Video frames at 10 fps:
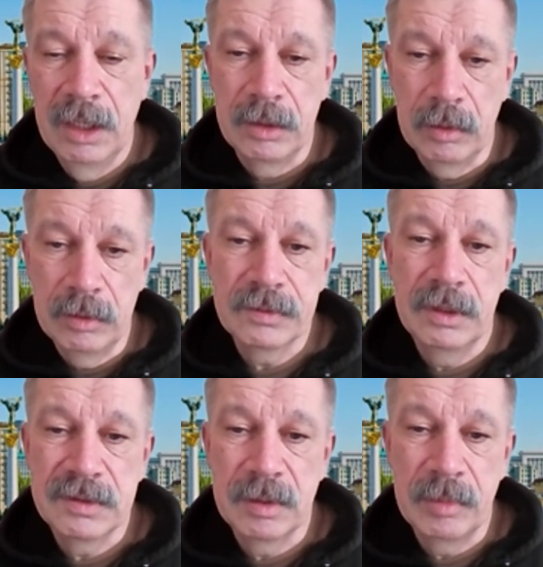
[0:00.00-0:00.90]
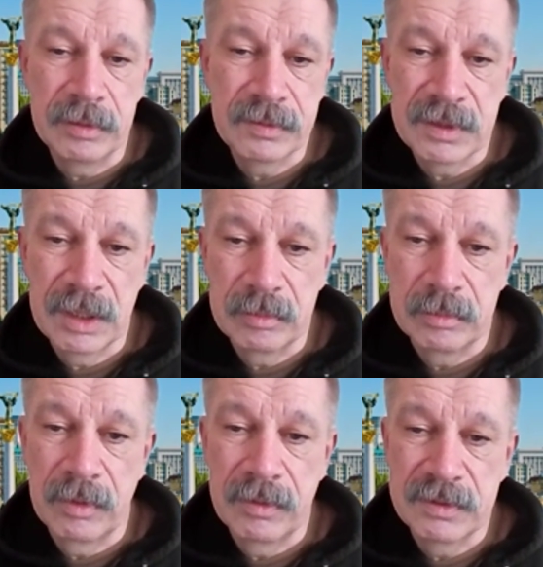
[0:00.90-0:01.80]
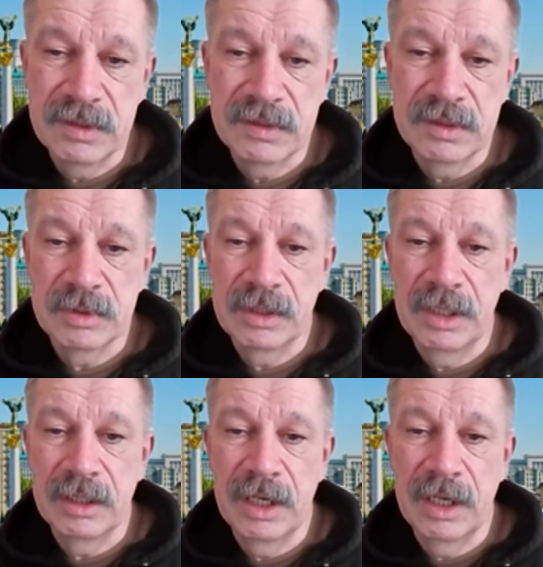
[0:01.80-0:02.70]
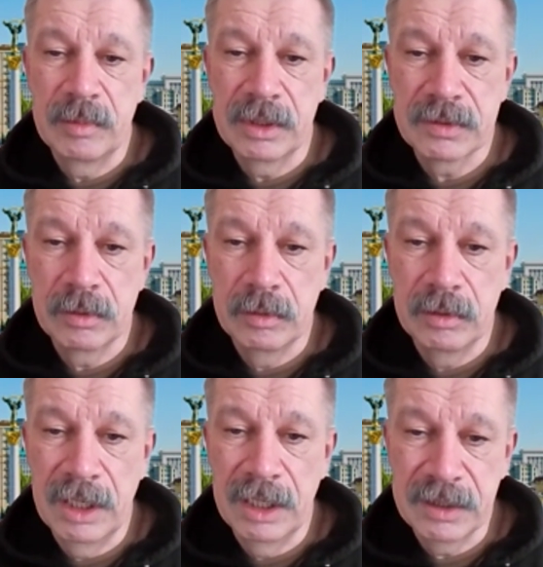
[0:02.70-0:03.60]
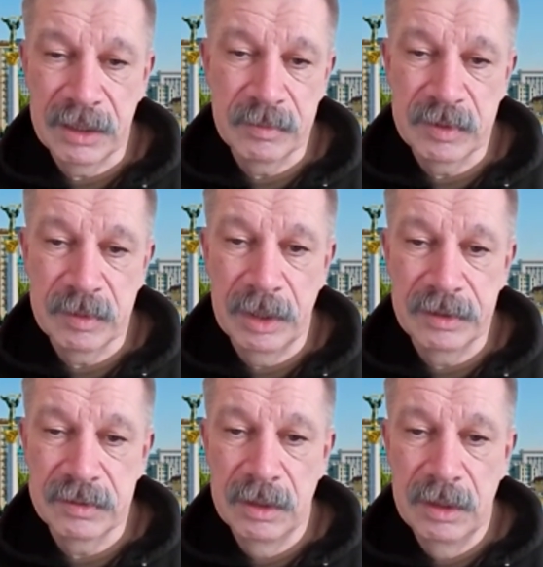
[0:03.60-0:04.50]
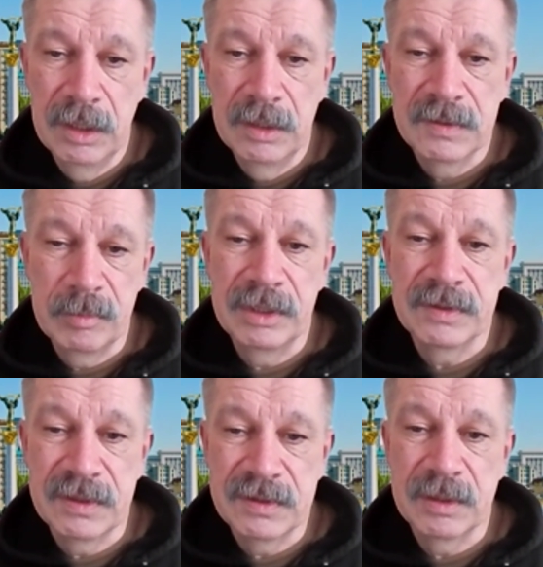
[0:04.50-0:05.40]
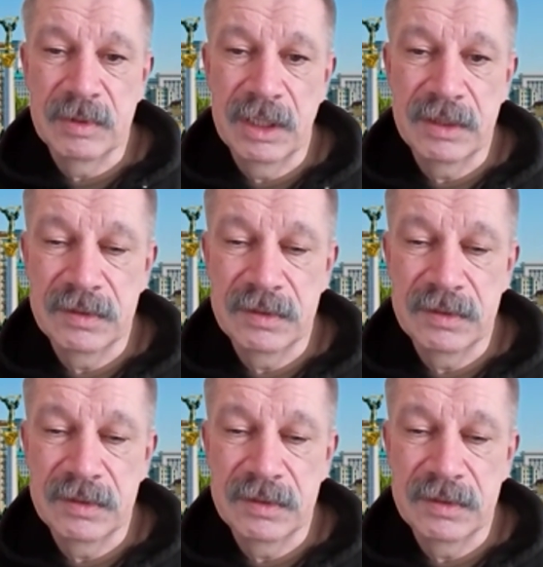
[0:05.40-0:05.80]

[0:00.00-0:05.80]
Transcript: And also it's about some systems like HIMARS or ATACMS, but similar systems